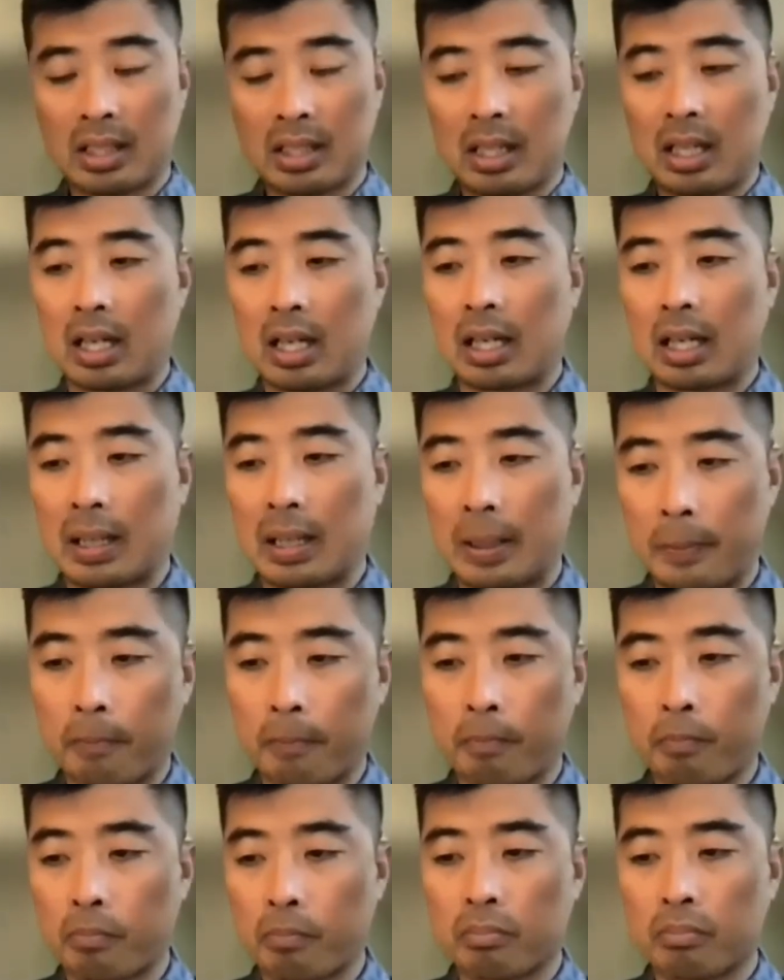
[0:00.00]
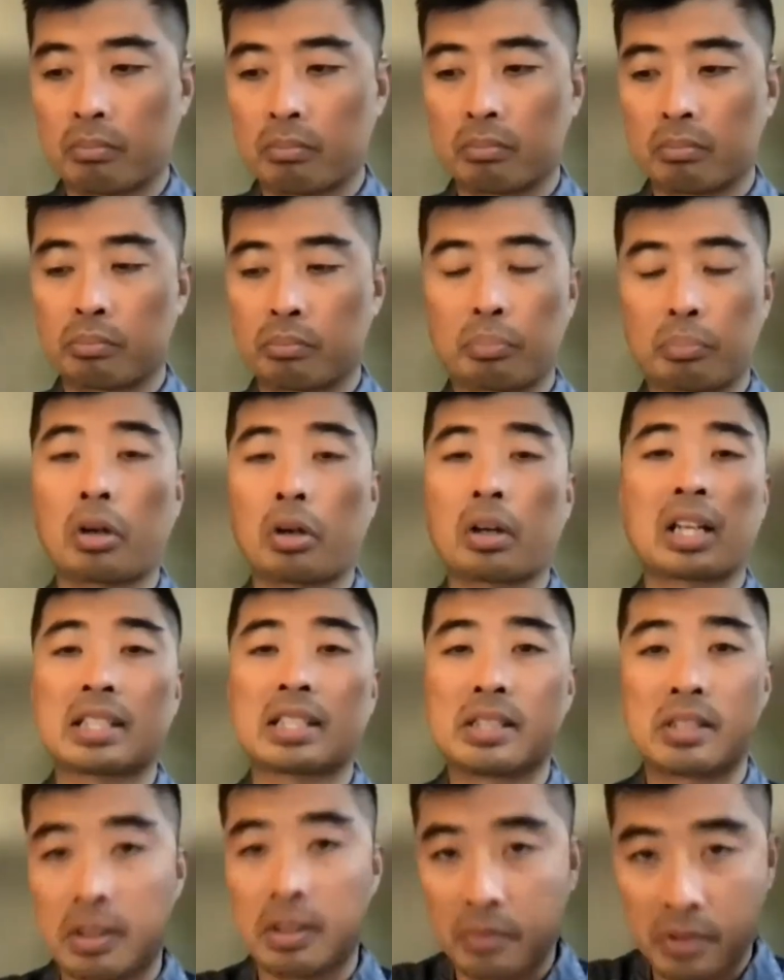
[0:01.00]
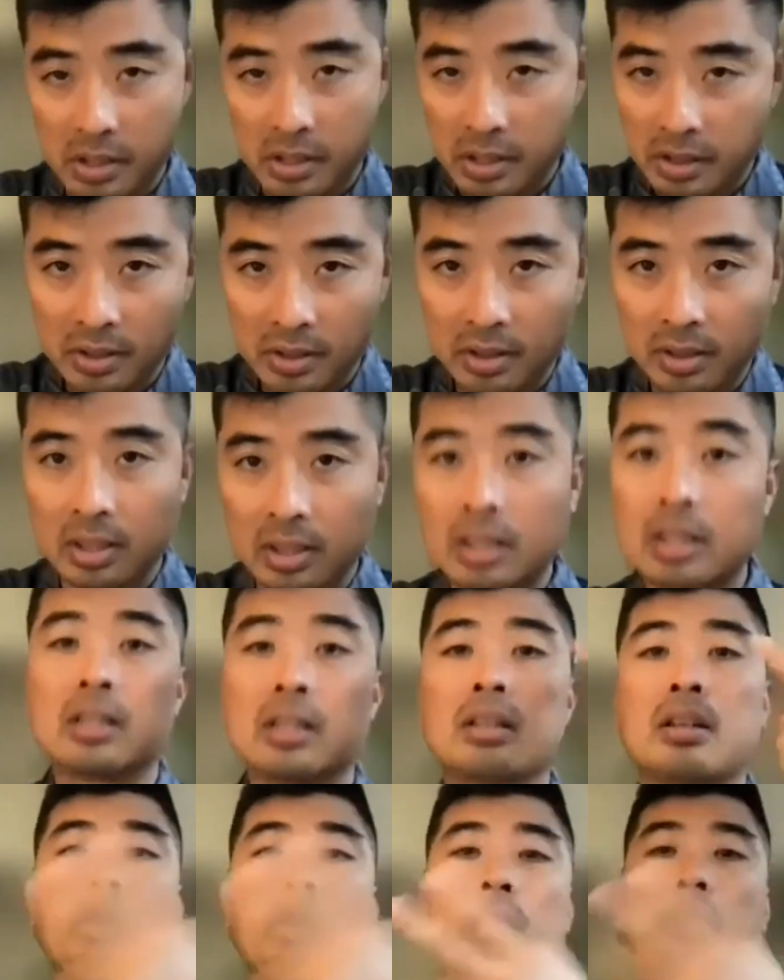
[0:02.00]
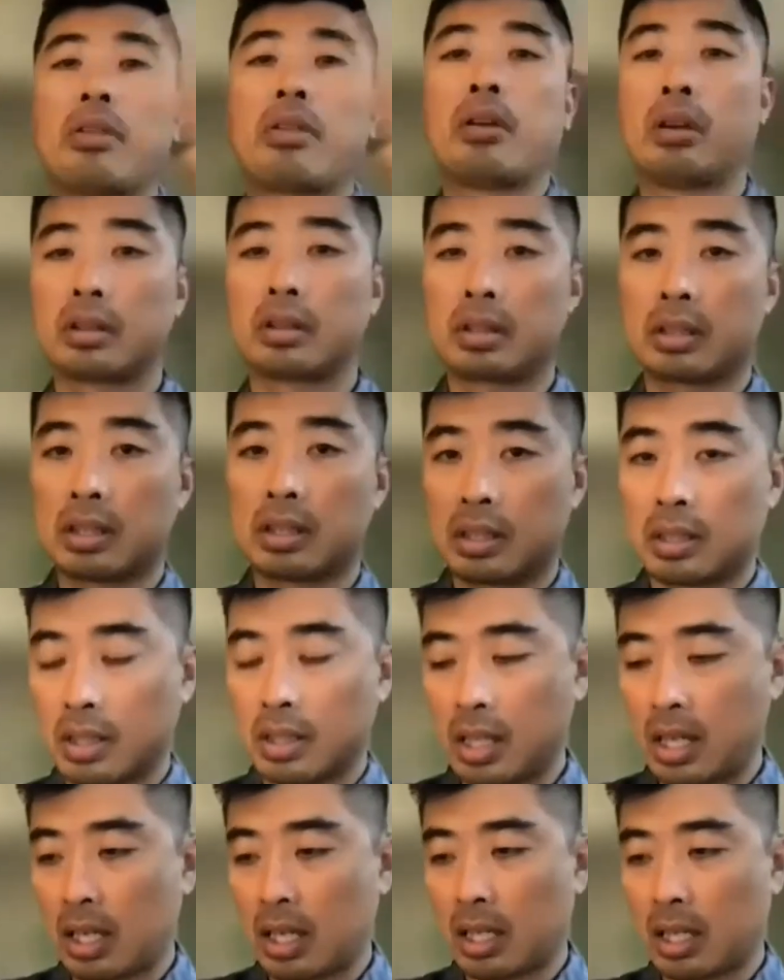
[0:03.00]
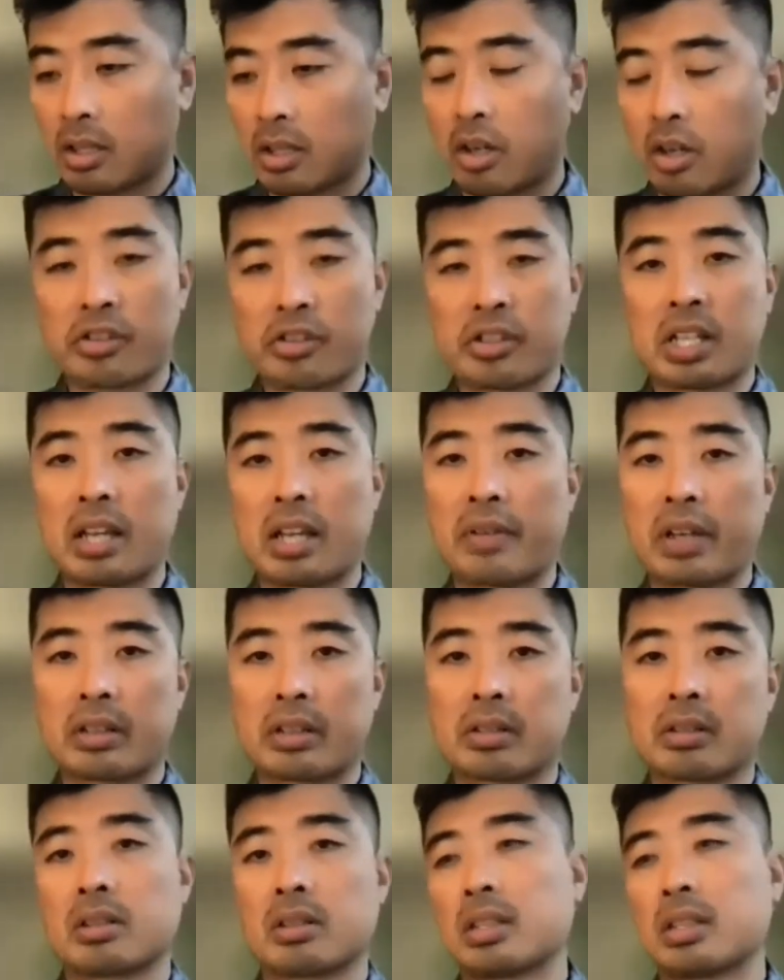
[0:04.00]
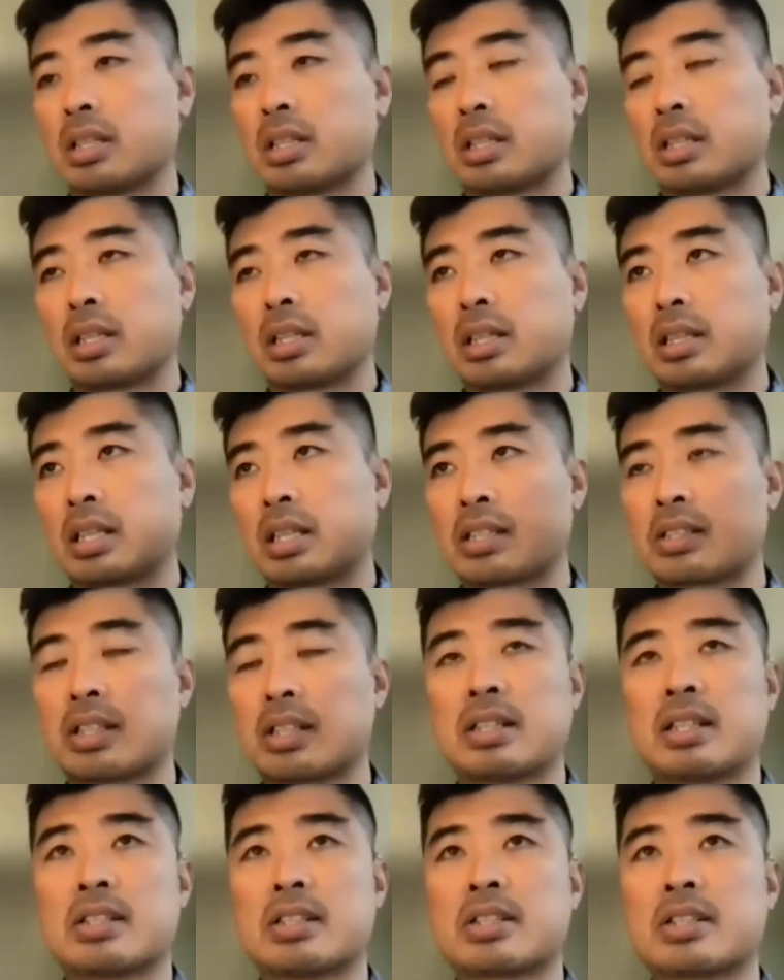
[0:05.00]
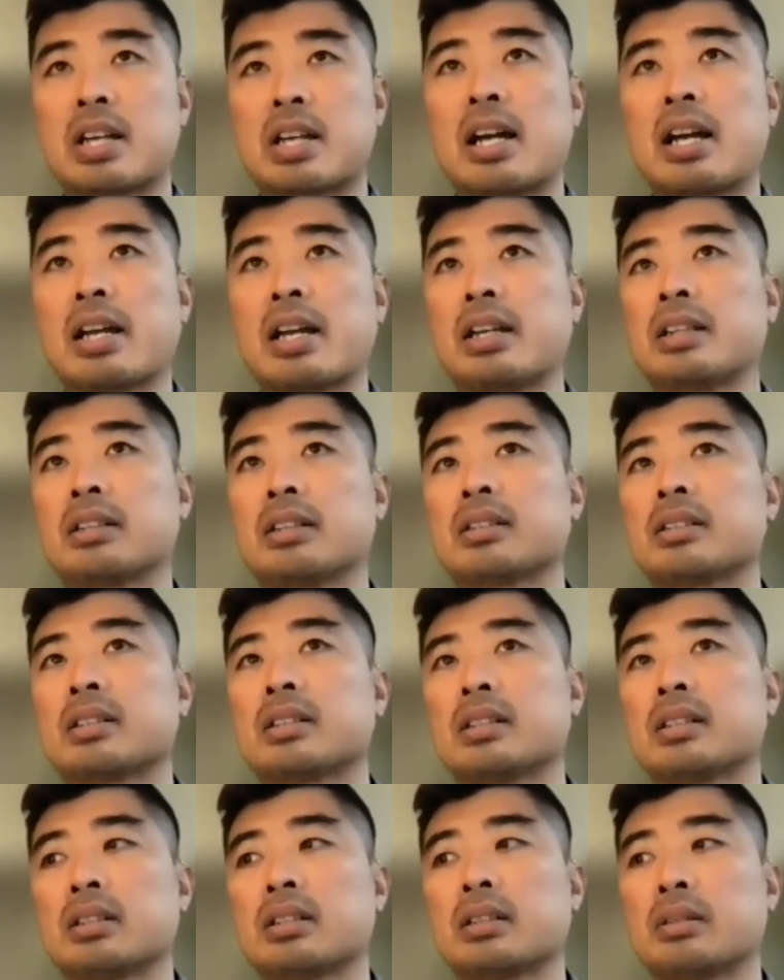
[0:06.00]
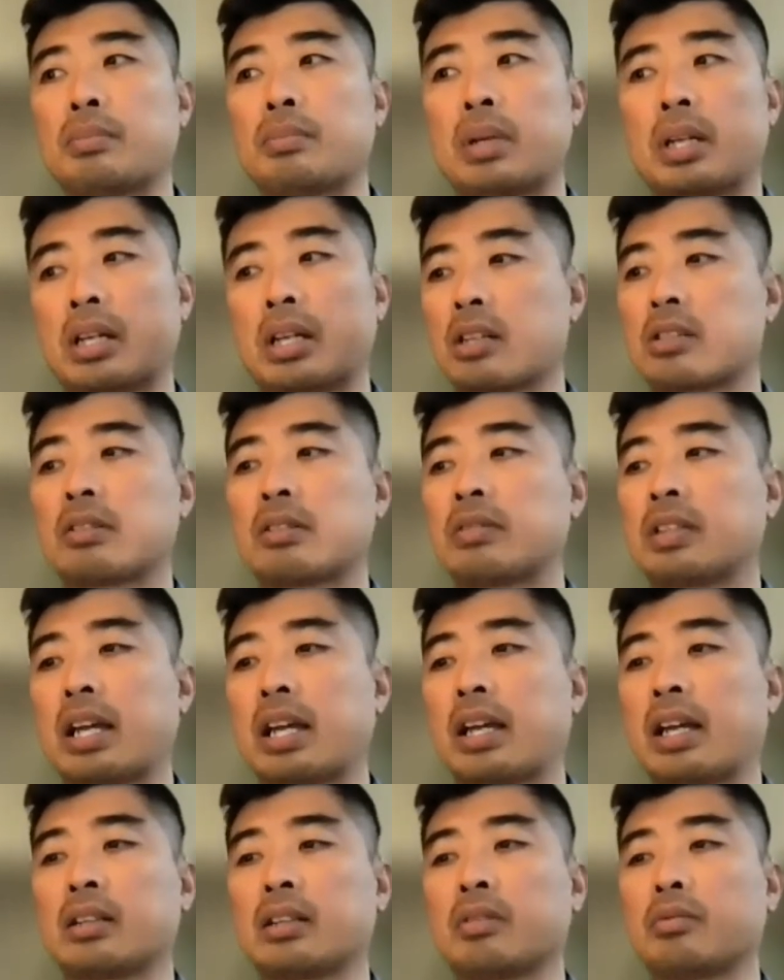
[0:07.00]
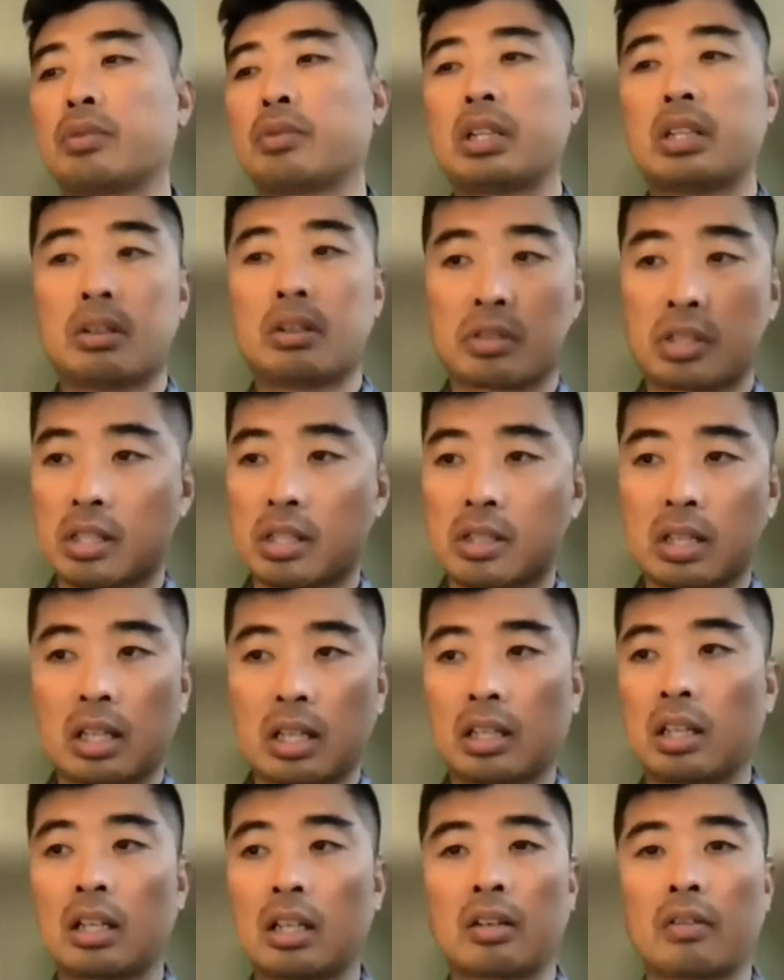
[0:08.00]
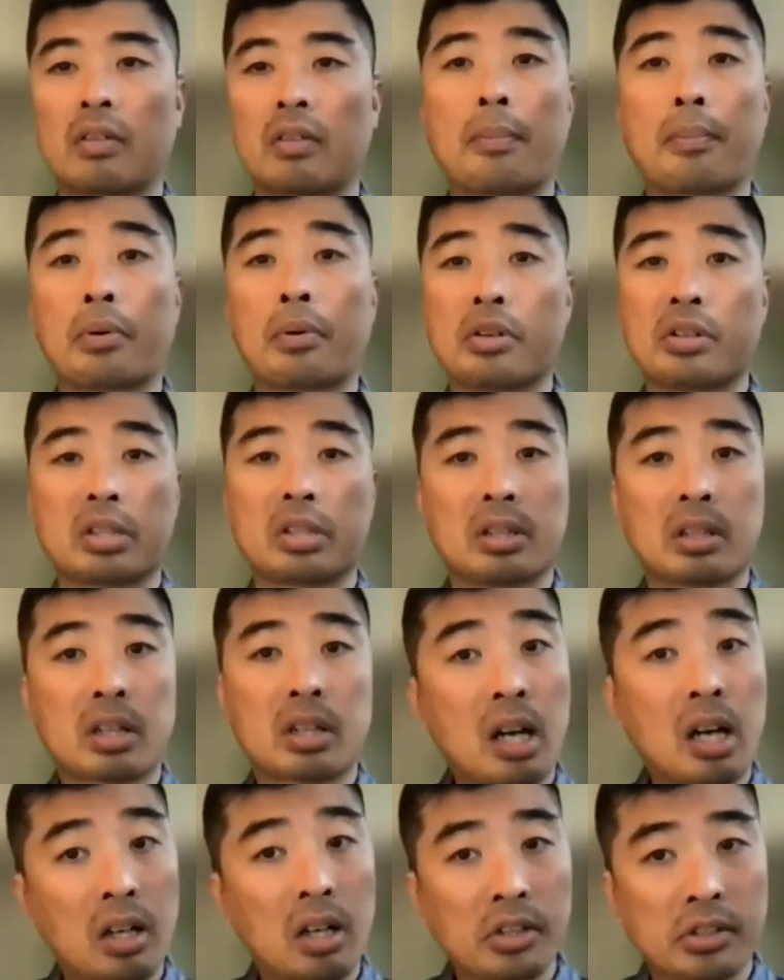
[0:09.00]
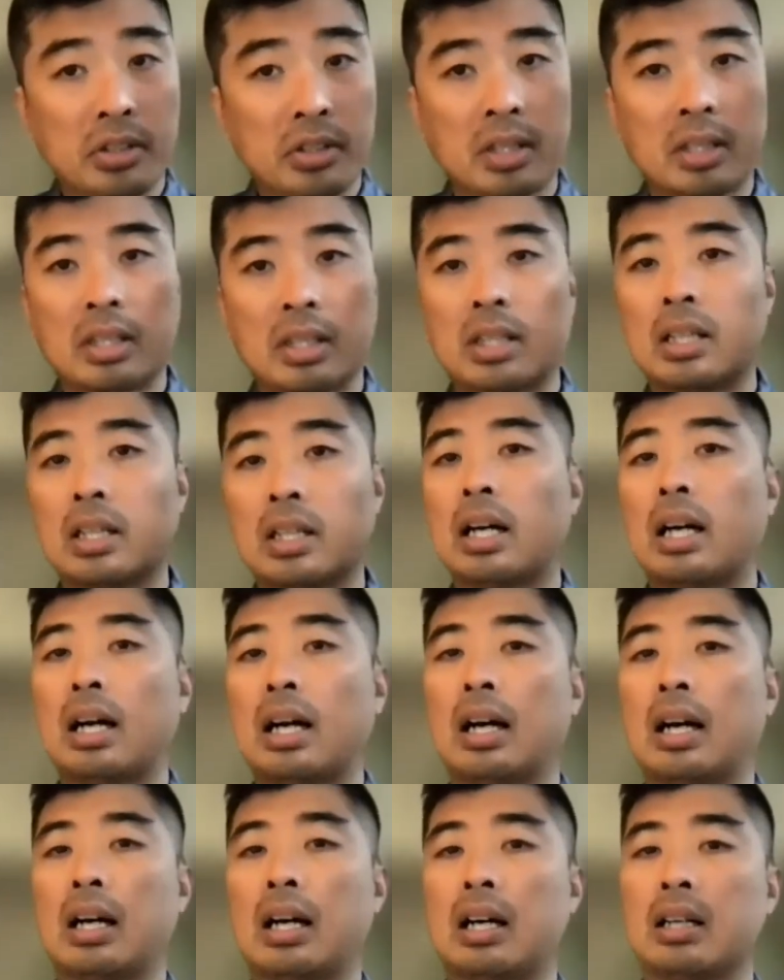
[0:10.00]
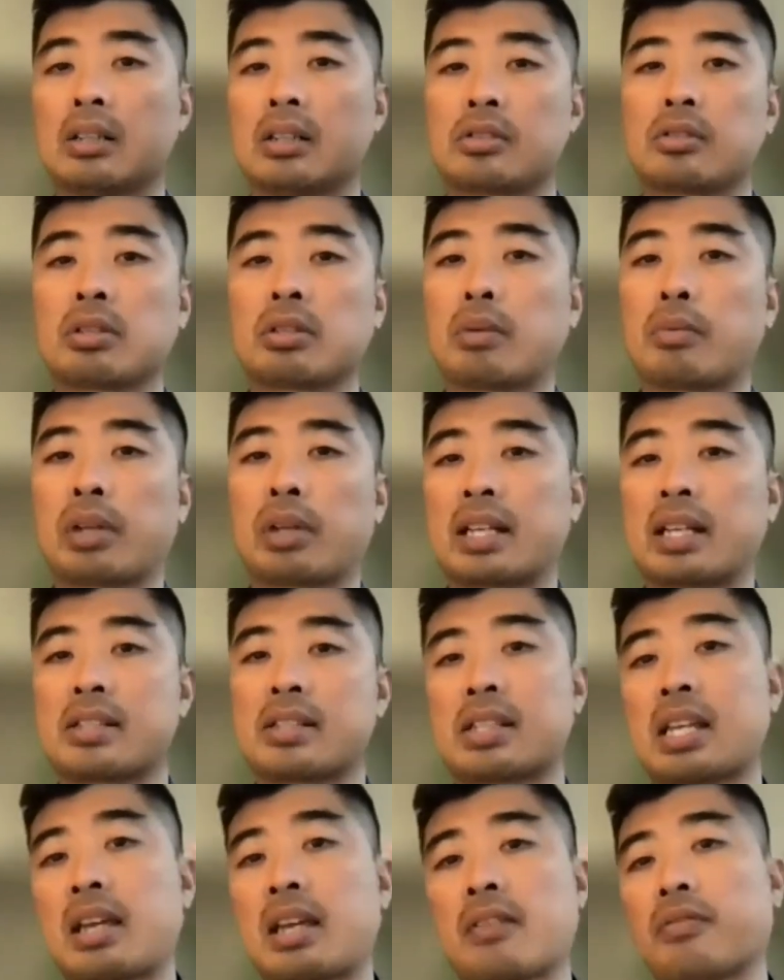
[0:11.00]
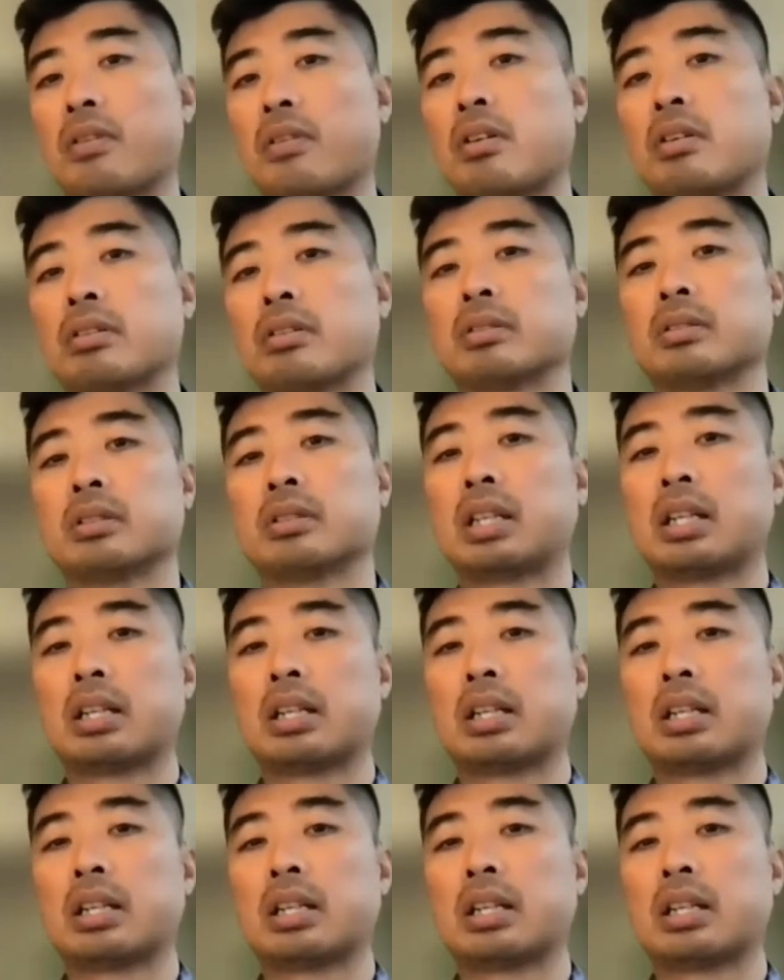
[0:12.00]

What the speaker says: product and services. Third, cost savings. Does the design, because of that, reduces a lot of operational cost so that we can save on